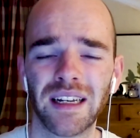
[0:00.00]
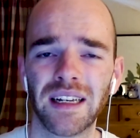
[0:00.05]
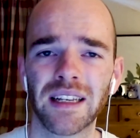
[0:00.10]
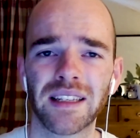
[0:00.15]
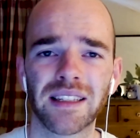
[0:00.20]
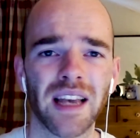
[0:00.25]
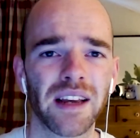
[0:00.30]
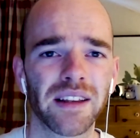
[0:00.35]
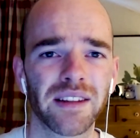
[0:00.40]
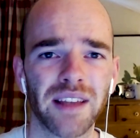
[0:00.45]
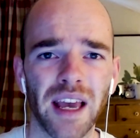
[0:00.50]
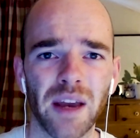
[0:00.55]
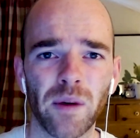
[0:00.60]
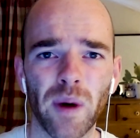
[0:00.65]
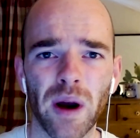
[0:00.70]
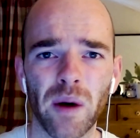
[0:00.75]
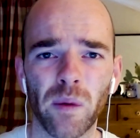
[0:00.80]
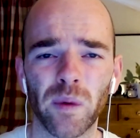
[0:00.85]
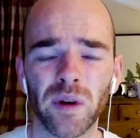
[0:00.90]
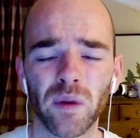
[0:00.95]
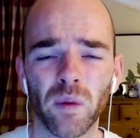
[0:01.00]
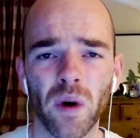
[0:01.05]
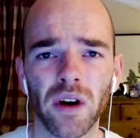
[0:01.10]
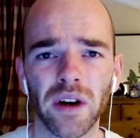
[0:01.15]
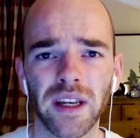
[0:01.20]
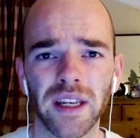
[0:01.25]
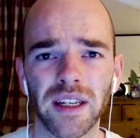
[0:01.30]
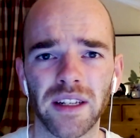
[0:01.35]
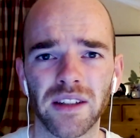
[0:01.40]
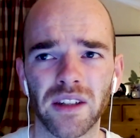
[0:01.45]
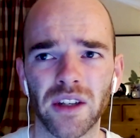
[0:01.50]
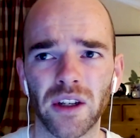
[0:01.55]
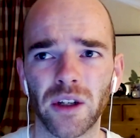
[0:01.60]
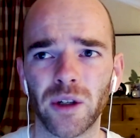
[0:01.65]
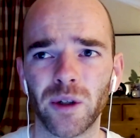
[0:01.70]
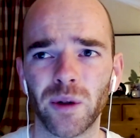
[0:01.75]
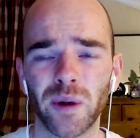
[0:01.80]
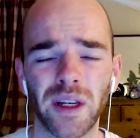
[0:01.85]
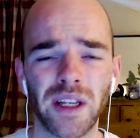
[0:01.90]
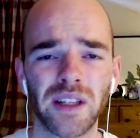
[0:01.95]
Southgate went with Watkins,
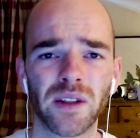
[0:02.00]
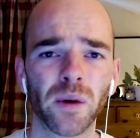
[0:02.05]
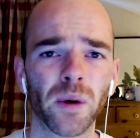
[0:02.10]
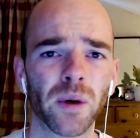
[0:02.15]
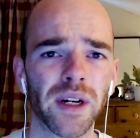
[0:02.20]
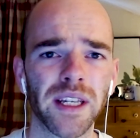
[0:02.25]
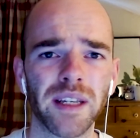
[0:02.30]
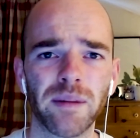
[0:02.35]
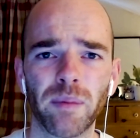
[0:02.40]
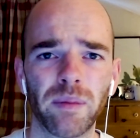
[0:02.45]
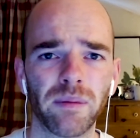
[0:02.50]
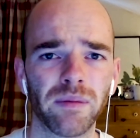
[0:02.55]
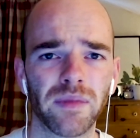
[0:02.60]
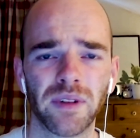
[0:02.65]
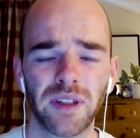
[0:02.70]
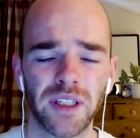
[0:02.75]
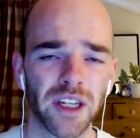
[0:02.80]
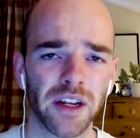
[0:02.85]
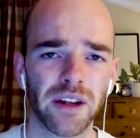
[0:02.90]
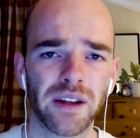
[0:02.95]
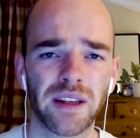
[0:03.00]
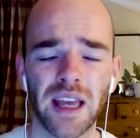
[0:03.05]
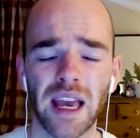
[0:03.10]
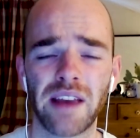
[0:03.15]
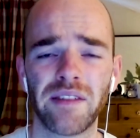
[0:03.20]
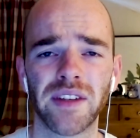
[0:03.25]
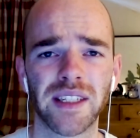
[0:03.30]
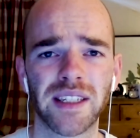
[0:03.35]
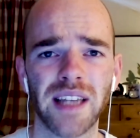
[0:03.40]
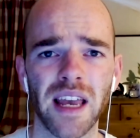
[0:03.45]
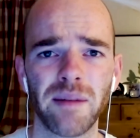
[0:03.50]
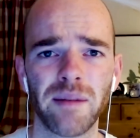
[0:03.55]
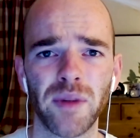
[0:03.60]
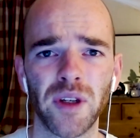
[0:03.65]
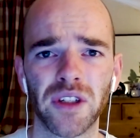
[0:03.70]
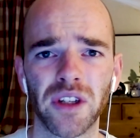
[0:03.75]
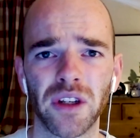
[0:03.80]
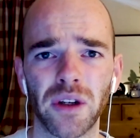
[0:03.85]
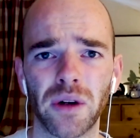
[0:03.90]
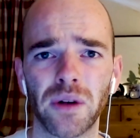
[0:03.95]
who he's already, gave his debut
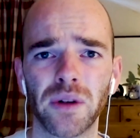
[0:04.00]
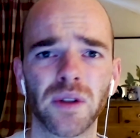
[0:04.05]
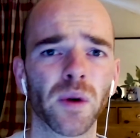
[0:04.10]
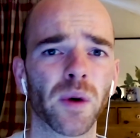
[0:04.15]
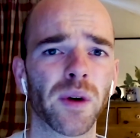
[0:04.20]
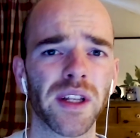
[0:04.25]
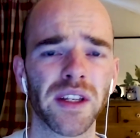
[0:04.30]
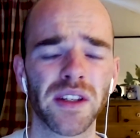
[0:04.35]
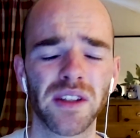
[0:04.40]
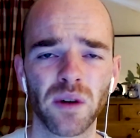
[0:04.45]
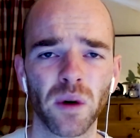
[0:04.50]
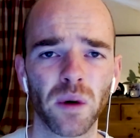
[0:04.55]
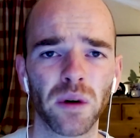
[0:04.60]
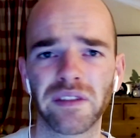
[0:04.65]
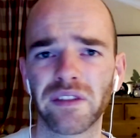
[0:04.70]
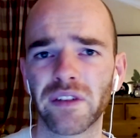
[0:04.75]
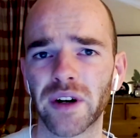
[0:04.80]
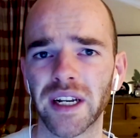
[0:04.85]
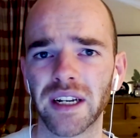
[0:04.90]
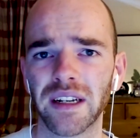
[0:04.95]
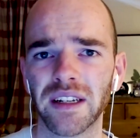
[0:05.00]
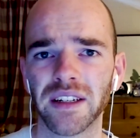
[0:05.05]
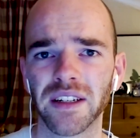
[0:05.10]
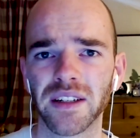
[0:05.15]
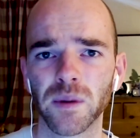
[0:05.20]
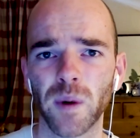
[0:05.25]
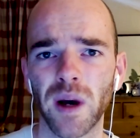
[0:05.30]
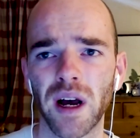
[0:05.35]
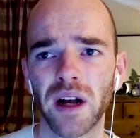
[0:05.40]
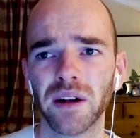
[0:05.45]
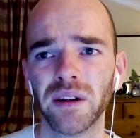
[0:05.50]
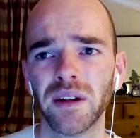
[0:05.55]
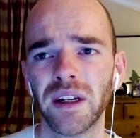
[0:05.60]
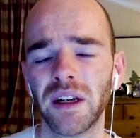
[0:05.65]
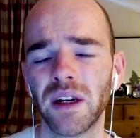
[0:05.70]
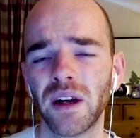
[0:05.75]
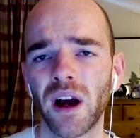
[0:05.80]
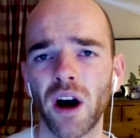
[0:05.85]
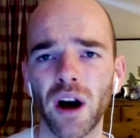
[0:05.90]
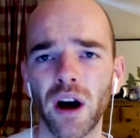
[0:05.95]
to, who's already scored for England as well,
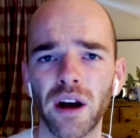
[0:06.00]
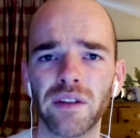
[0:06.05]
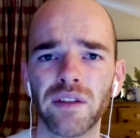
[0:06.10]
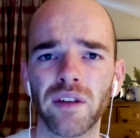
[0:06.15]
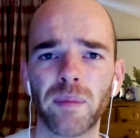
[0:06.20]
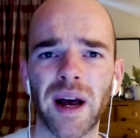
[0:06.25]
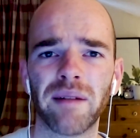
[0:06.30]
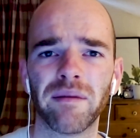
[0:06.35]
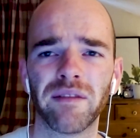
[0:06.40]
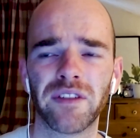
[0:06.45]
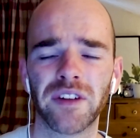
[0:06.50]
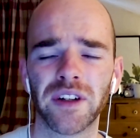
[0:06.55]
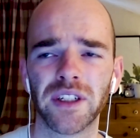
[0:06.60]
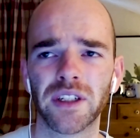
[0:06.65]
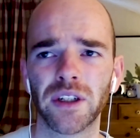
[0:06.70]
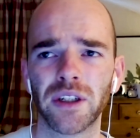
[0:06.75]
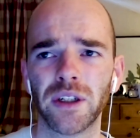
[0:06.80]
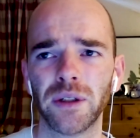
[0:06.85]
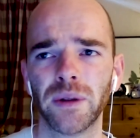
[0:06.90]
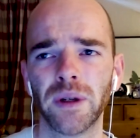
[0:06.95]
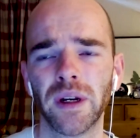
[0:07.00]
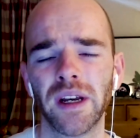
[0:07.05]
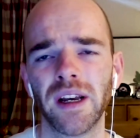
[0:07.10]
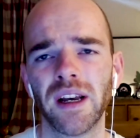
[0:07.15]
over Bamford, who